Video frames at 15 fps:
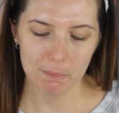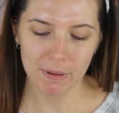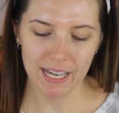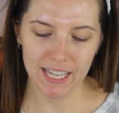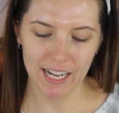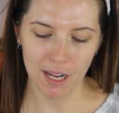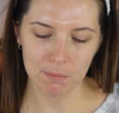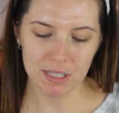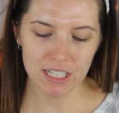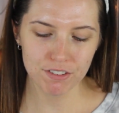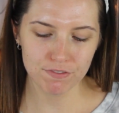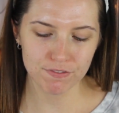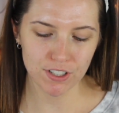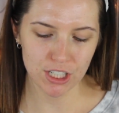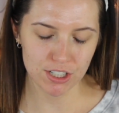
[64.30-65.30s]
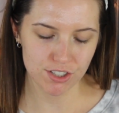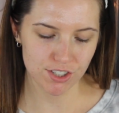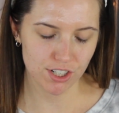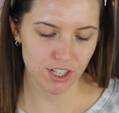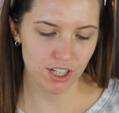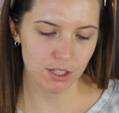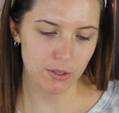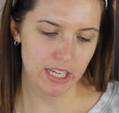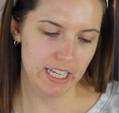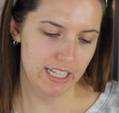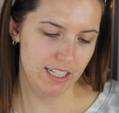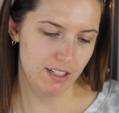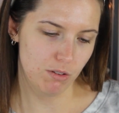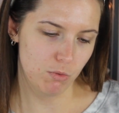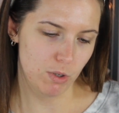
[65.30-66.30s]
but I'm gonna first go
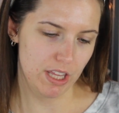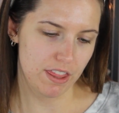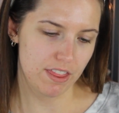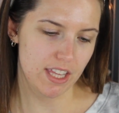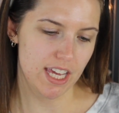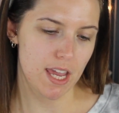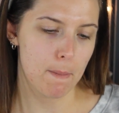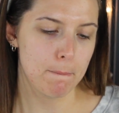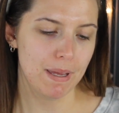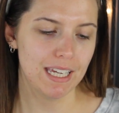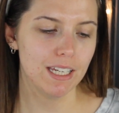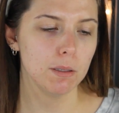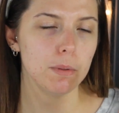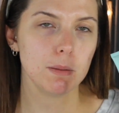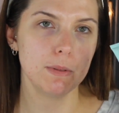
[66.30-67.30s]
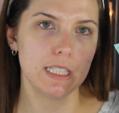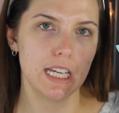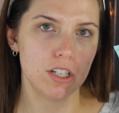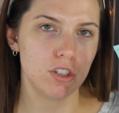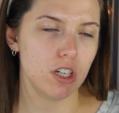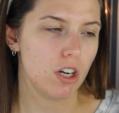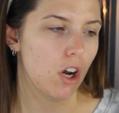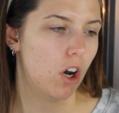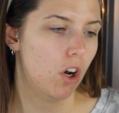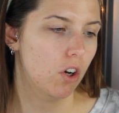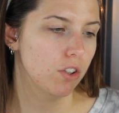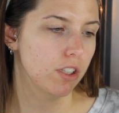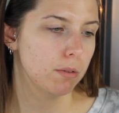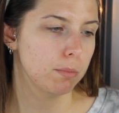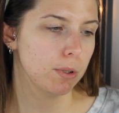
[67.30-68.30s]
in with the Makeup Obsession
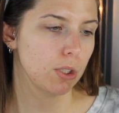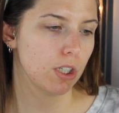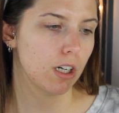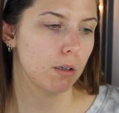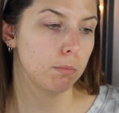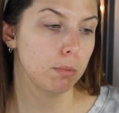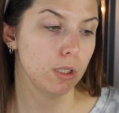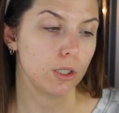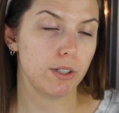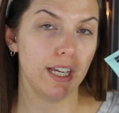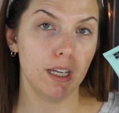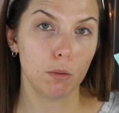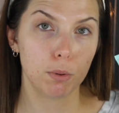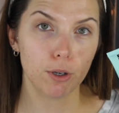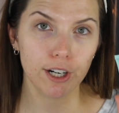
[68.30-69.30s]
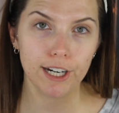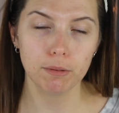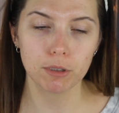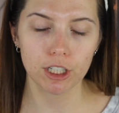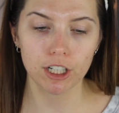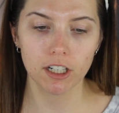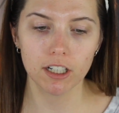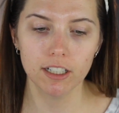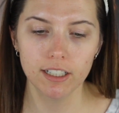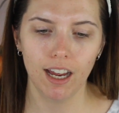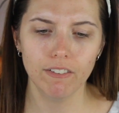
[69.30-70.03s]
All A Blur Blurring Primer.